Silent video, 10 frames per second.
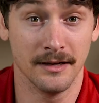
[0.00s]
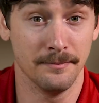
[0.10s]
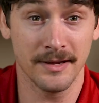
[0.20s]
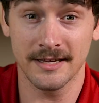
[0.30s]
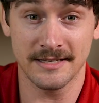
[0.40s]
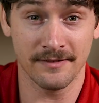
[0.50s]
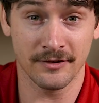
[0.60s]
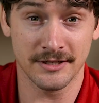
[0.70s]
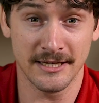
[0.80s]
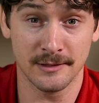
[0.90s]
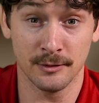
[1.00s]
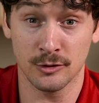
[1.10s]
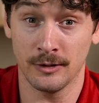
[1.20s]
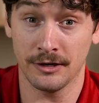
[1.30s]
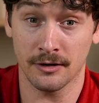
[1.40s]
The biggest differences
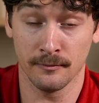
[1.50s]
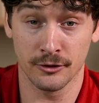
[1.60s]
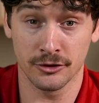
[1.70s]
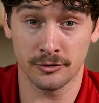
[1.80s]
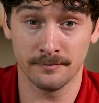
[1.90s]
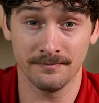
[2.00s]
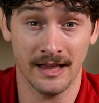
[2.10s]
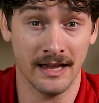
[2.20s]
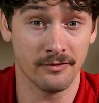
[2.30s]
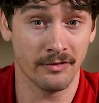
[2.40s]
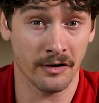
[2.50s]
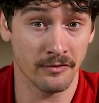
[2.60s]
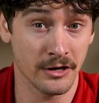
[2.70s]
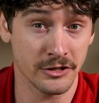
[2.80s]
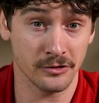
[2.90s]
between commercial and
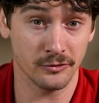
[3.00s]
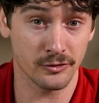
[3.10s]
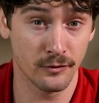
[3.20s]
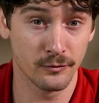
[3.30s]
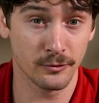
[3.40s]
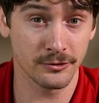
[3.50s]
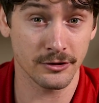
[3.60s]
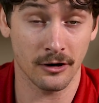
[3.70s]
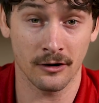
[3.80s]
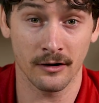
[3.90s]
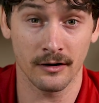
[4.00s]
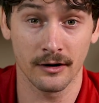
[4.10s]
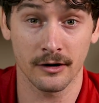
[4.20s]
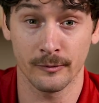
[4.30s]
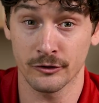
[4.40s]
recreational drone rules are
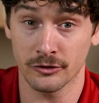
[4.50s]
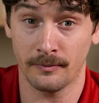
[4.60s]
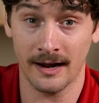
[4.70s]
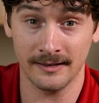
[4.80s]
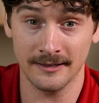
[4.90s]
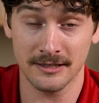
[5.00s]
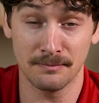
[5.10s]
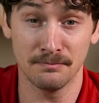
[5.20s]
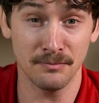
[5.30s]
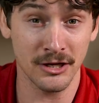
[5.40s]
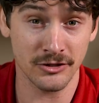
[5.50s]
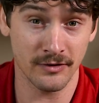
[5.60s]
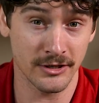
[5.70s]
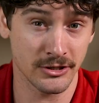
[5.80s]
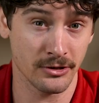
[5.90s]
commercial pilots must
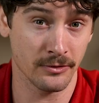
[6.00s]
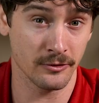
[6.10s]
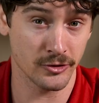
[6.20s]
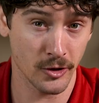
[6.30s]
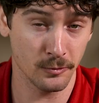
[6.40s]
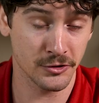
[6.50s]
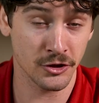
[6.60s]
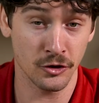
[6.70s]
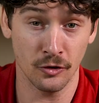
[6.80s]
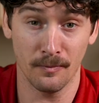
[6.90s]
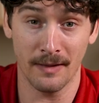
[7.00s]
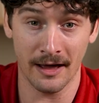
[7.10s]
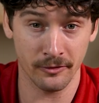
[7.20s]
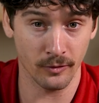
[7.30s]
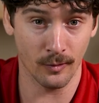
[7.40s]
register their drones no
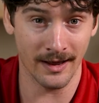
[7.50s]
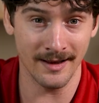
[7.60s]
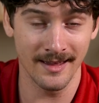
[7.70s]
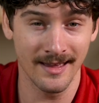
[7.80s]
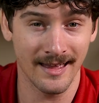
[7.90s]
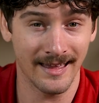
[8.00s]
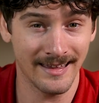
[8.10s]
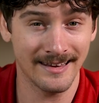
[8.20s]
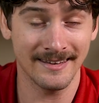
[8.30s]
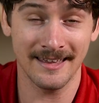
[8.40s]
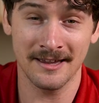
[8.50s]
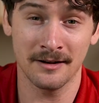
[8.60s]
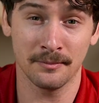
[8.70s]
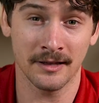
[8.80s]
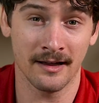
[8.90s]
matter the weight, and they
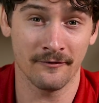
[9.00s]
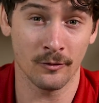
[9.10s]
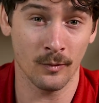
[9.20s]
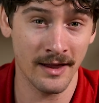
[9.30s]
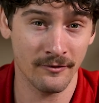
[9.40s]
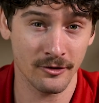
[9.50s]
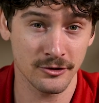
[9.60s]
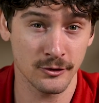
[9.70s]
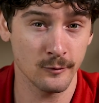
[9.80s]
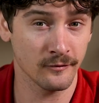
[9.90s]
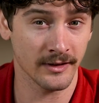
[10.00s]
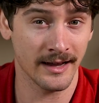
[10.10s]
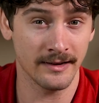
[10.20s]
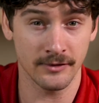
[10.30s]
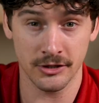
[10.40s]
can apply for waivers to
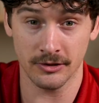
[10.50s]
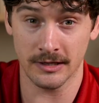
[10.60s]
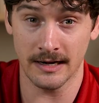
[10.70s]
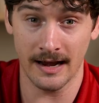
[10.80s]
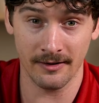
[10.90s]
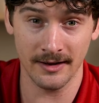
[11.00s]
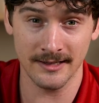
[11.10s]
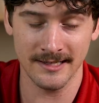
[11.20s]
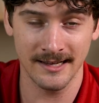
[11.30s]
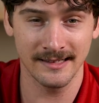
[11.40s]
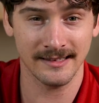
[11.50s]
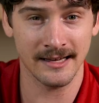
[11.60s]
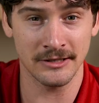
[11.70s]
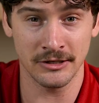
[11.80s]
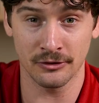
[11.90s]
fly in restricted areas
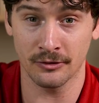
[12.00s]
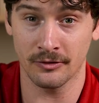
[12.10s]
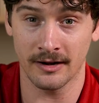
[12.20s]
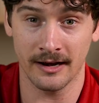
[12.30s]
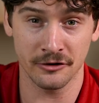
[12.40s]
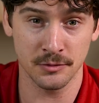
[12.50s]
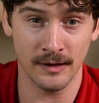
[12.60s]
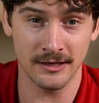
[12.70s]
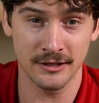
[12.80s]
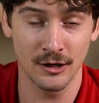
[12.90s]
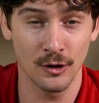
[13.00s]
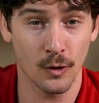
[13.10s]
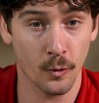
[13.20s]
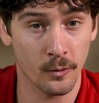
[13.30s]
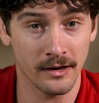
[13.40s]
like zero grid airspace
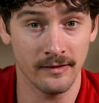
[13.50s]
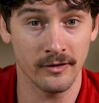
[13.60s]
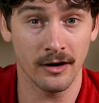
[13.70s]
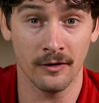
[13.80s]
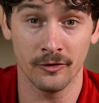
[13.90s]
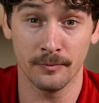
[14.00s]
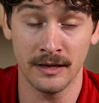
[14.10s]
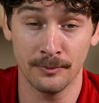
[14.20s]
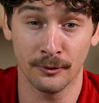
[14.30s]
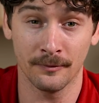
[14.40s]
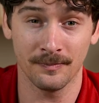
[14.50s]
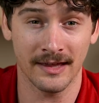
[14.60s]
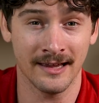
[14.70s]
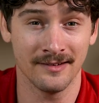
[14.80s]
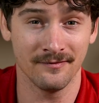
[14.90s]
or even other people
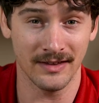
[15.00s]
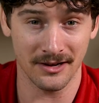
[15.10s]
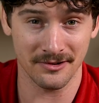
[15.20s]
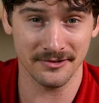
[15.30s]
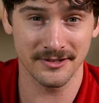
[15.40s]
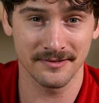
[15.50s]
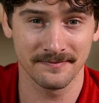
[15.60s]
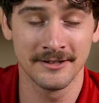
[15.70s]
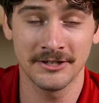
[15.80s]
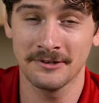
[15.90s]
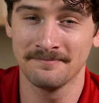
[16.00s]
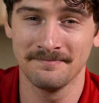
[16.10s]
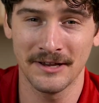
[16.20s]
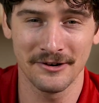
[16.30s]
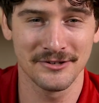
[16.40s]
and vehicles. So
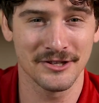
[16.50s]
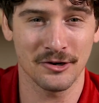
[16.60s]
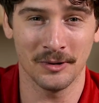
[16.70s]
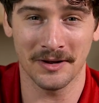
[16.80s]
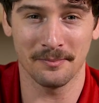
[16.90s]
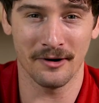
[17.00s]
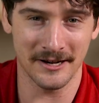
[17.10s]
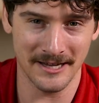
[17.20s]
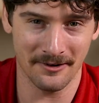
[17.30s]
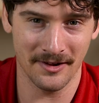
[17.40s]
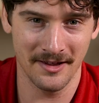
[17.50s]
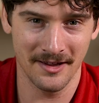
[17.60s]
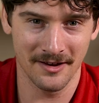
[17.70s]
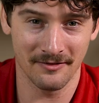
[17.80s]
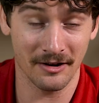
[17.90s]
here's the quick breakdown.
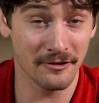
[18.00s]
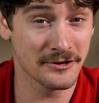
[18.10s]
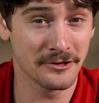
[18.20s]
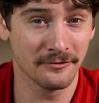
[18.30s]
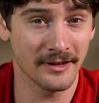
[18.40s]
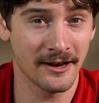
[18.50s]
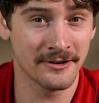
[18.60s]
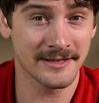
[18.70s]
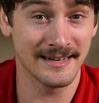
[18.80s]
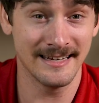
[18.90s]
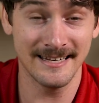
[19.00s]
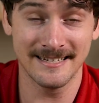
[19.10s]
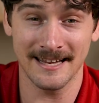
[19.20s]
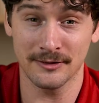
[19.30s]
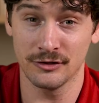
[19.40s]
Recreational flyers need to
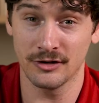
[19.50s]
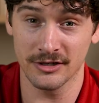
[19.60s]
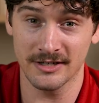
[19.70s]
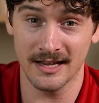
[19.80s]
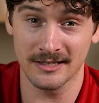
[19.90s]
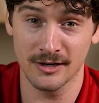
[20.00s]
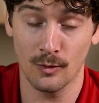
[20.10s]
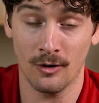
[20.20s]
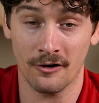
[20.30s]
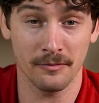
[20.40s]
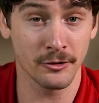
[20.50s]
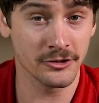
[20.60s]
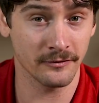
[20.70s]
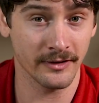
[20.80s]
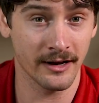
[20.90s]
take the TRUST test, while
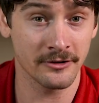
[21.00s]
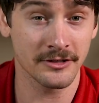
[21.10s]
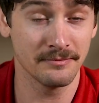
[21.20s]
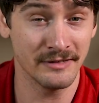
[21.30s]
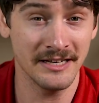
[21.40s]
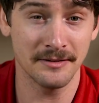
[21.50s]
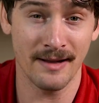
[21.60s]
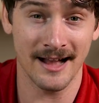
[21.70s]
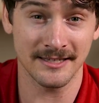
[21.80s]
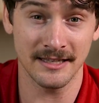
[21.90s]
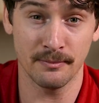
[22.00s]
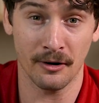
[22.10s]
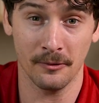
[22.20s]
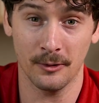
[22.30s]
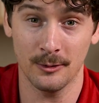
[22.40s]
commercial flyers need to pass the
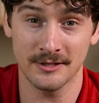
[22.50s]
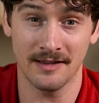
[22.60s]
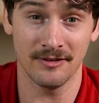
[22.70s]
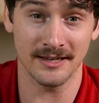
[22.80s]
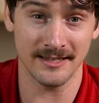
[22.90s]
Part one oh seven